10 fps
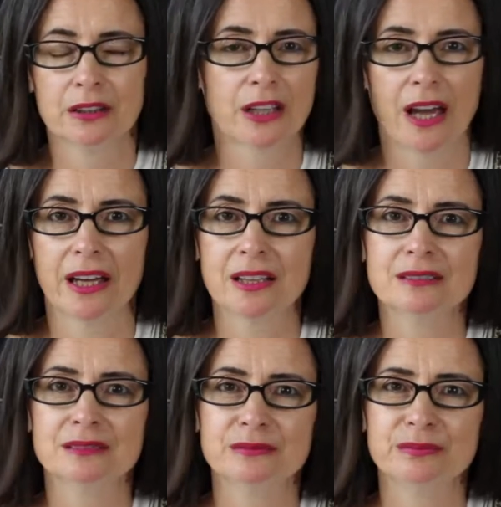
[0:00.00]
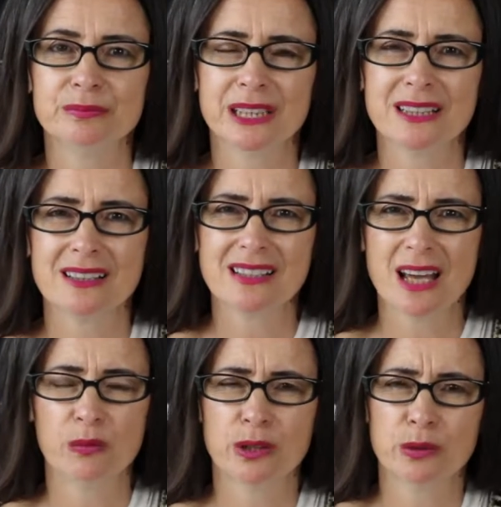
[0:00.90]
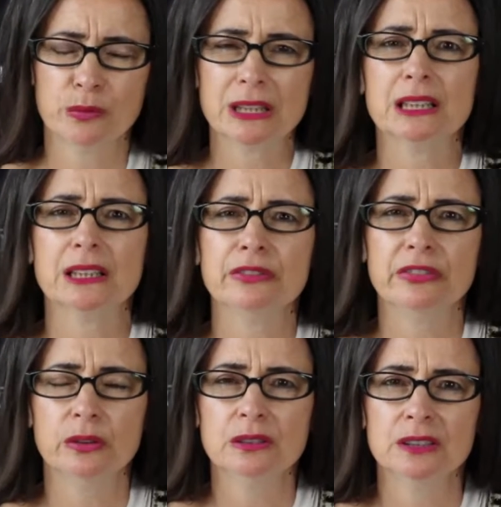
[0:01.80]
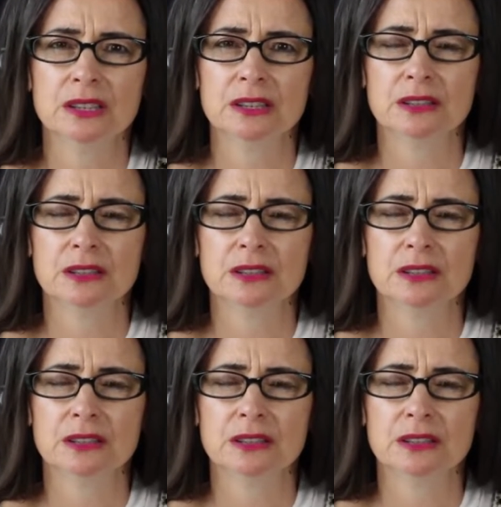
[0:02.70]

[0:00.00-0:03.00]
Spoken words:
okay, but is that what I want to live for?